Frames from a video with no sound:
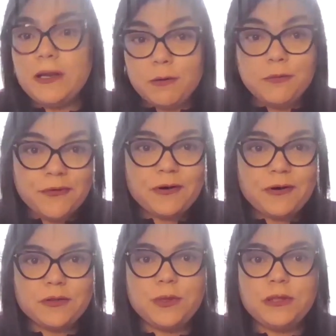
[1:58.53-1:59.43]
And
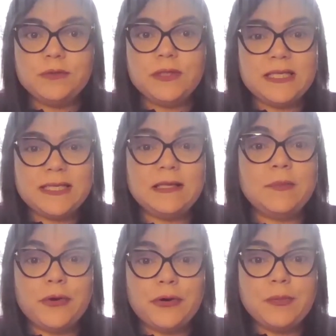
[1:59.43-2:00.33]
upfront, we do this at
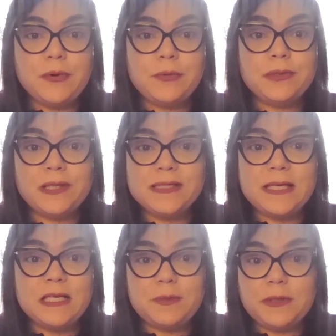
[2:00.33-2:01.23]
the pre-approval
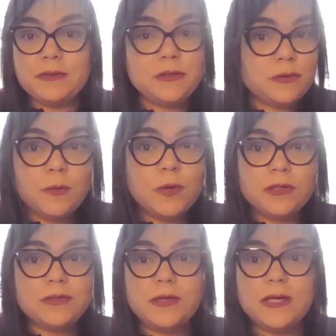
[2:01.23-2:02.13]
stage, because you don't
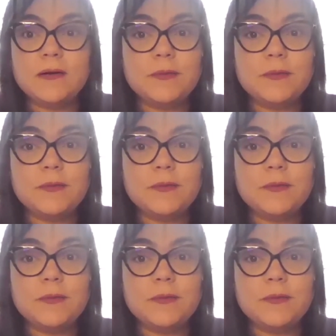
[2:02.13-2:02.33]
want to get